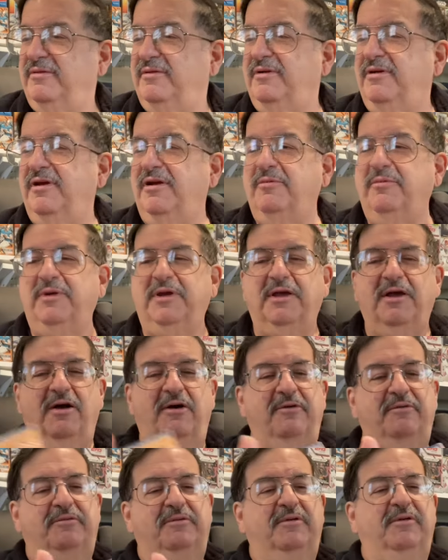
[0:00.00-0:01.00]
Here we
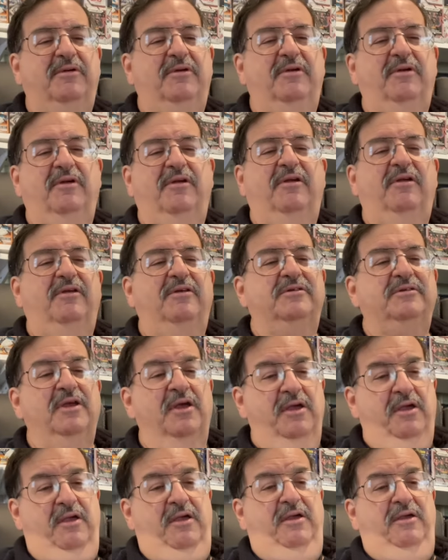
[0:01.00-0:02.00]
go.
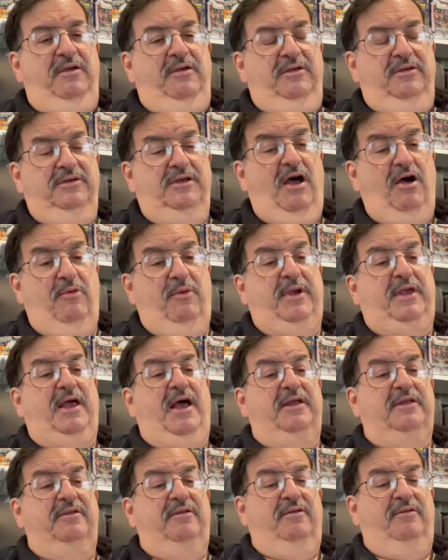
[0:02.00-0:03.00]
So we
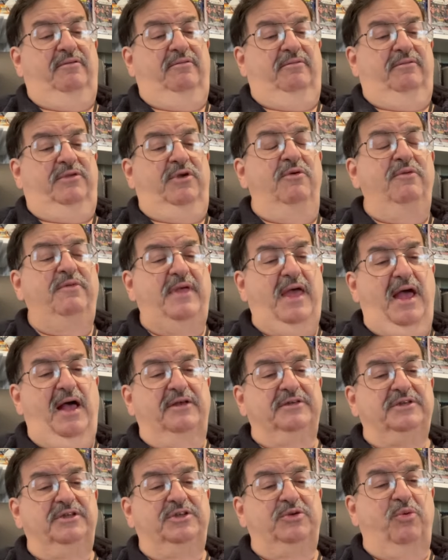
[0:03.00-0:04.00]
got
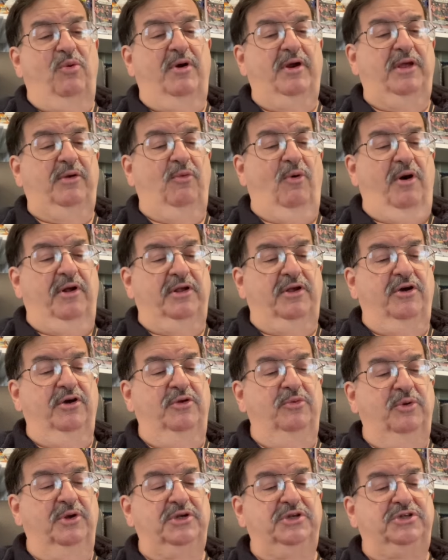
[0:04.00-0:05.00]
2021
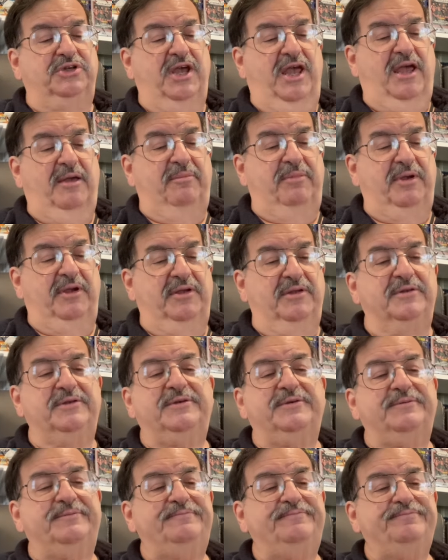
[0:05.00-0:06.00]
Goodwin
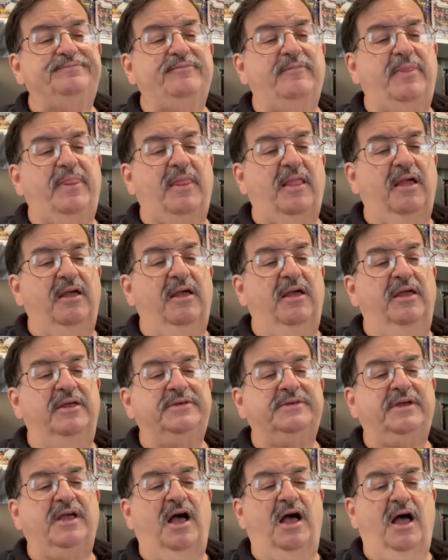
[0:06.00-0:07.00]
Champions.
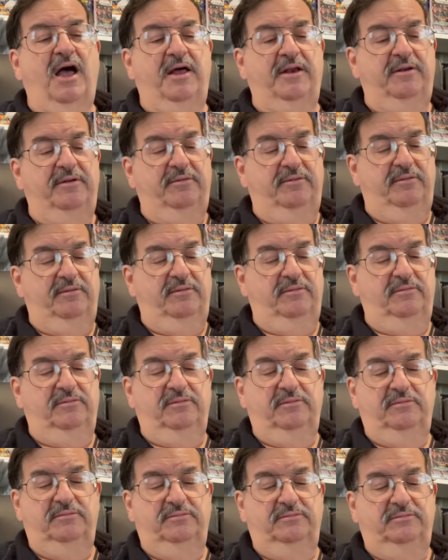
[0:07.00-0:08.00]
It's got,
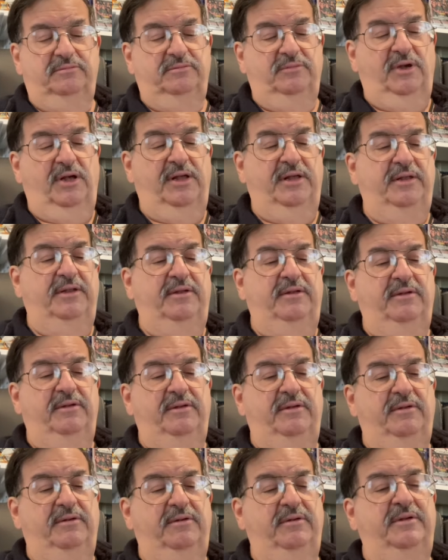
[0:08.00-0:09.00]
it
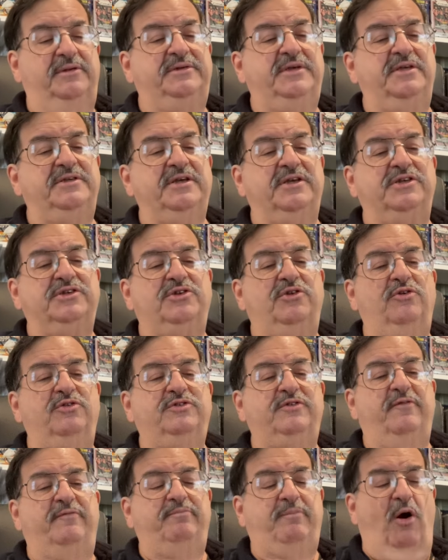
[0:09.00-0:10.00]
says
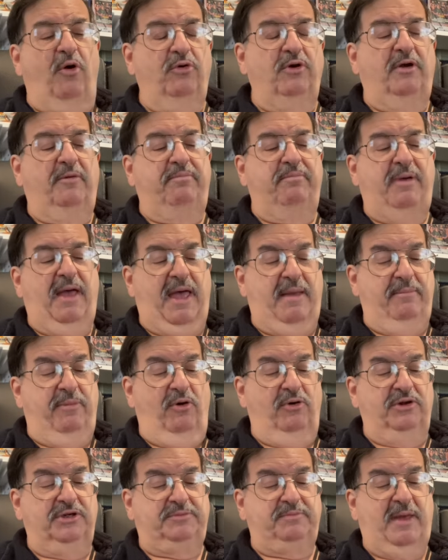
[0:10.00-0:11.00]
exclusive bonus
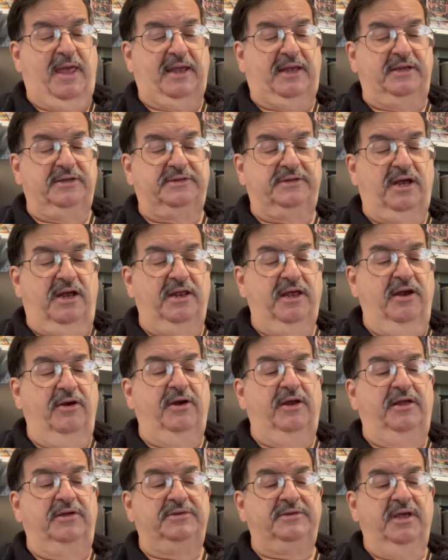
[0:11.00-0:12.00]
pack inside. Here
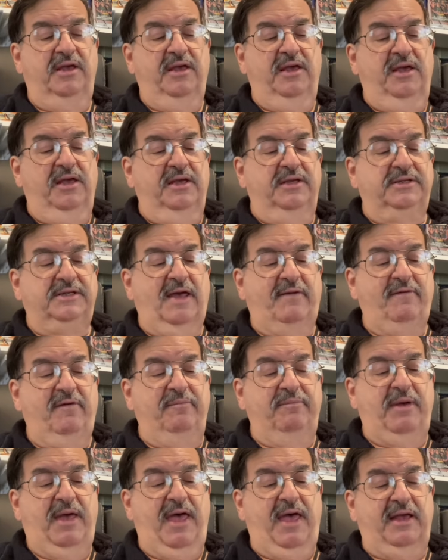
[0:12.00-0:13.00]
it is.
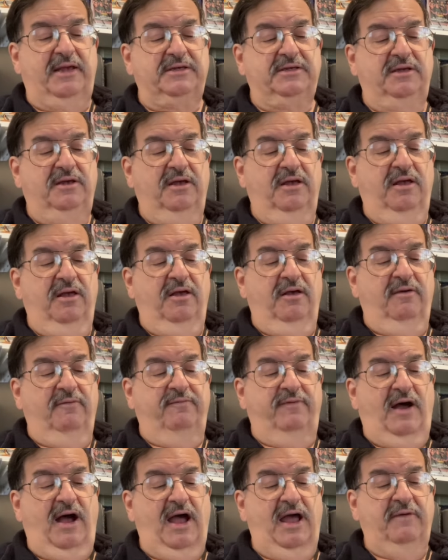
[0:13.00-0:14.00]
7 packs,
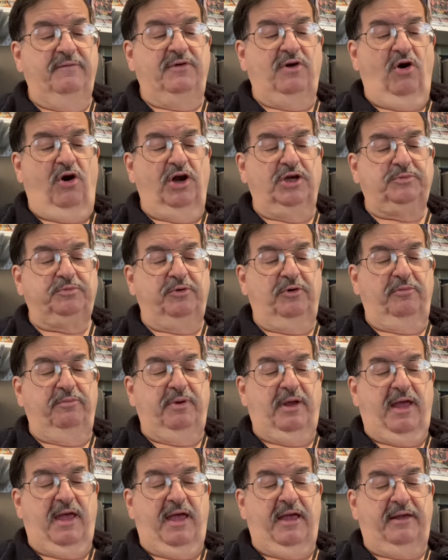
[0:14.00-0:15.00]
5 cards per
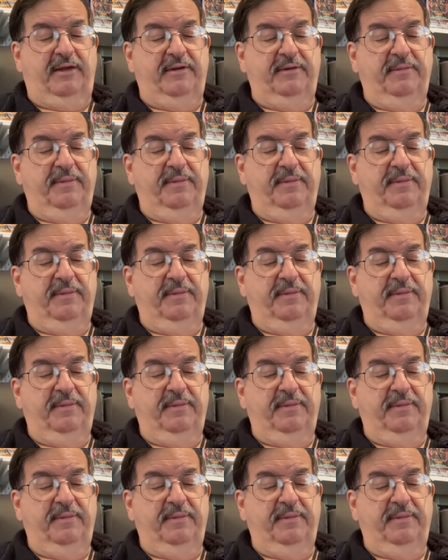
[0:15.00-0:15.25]
pack.